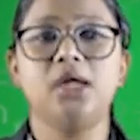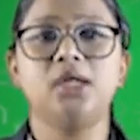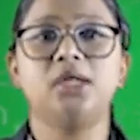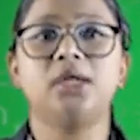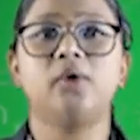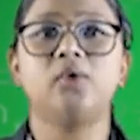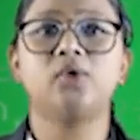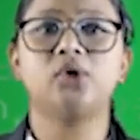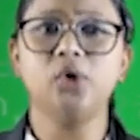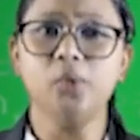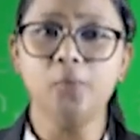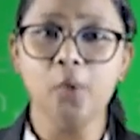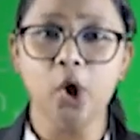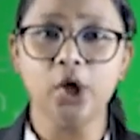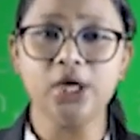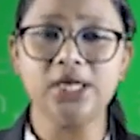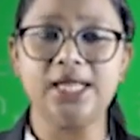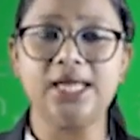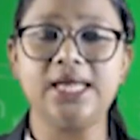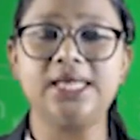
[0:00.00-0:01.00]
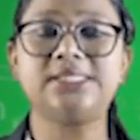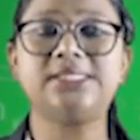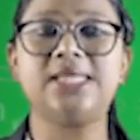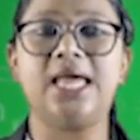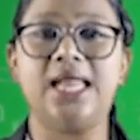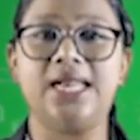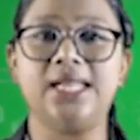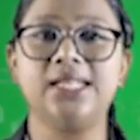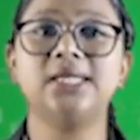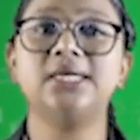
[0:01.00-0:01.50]
Now, cuboid is
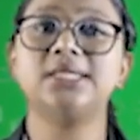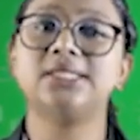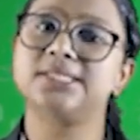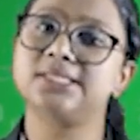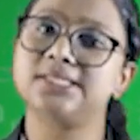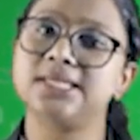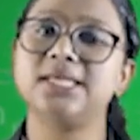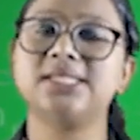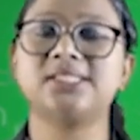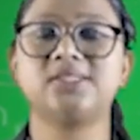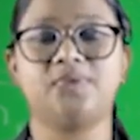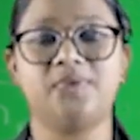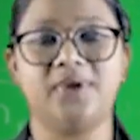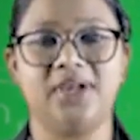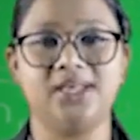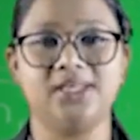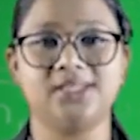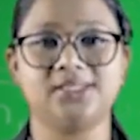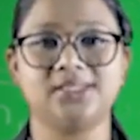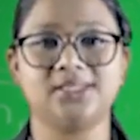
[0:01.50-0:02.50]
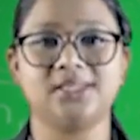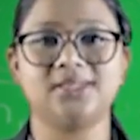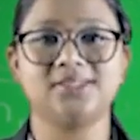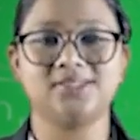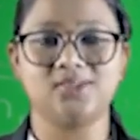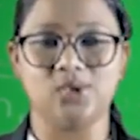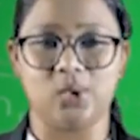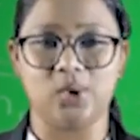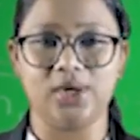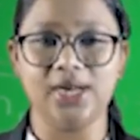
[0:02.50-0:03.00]
another 6-faced
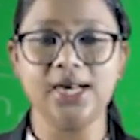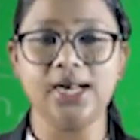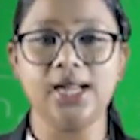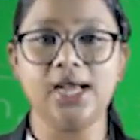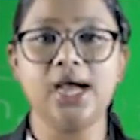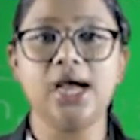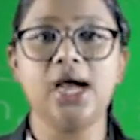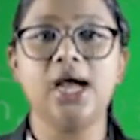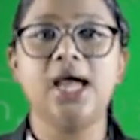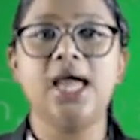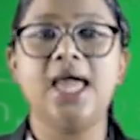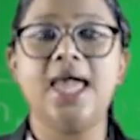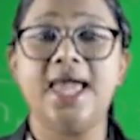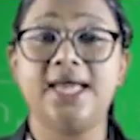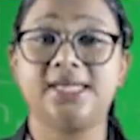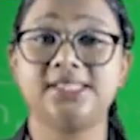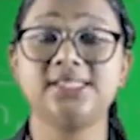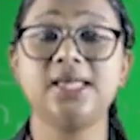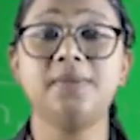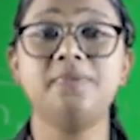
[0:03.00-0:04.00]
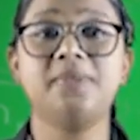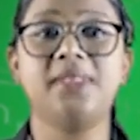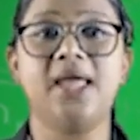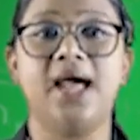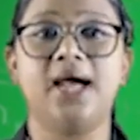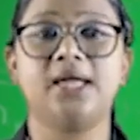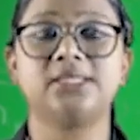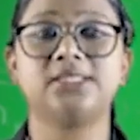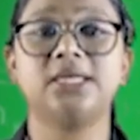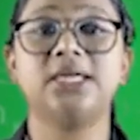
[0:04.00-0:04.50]
solid, except
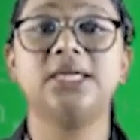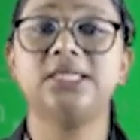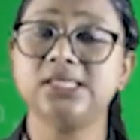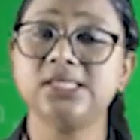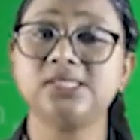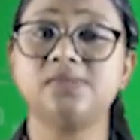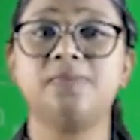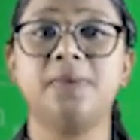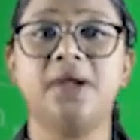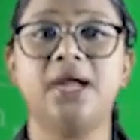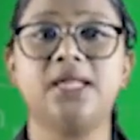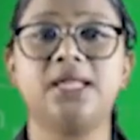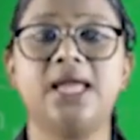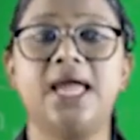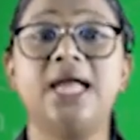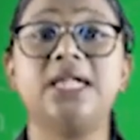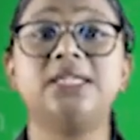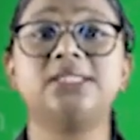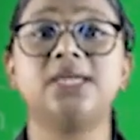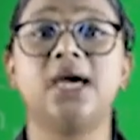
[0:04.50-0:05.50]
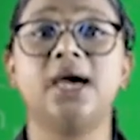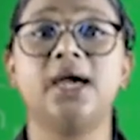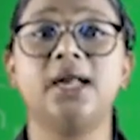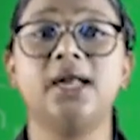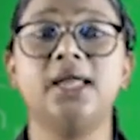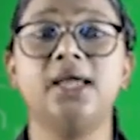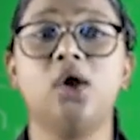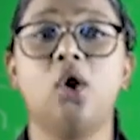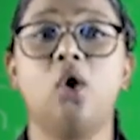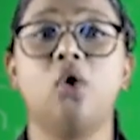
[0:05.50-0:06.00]
that it is made
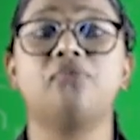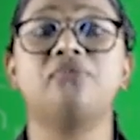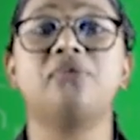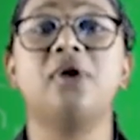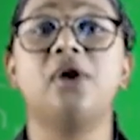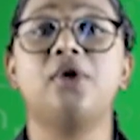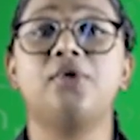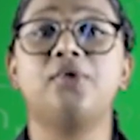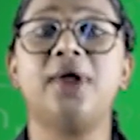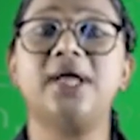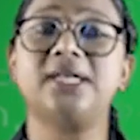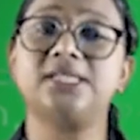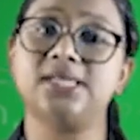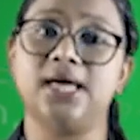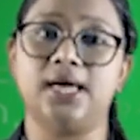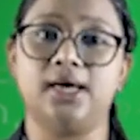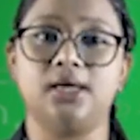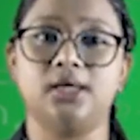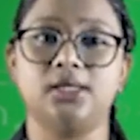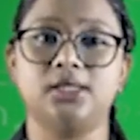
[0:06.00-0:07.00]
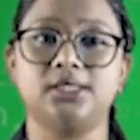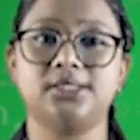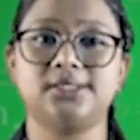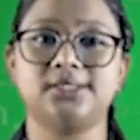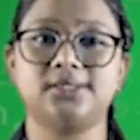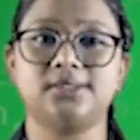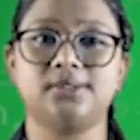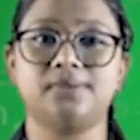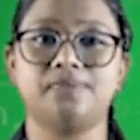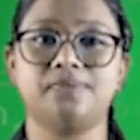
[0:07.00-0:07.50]
entirely of
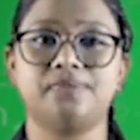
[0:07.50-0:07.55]
rectangles.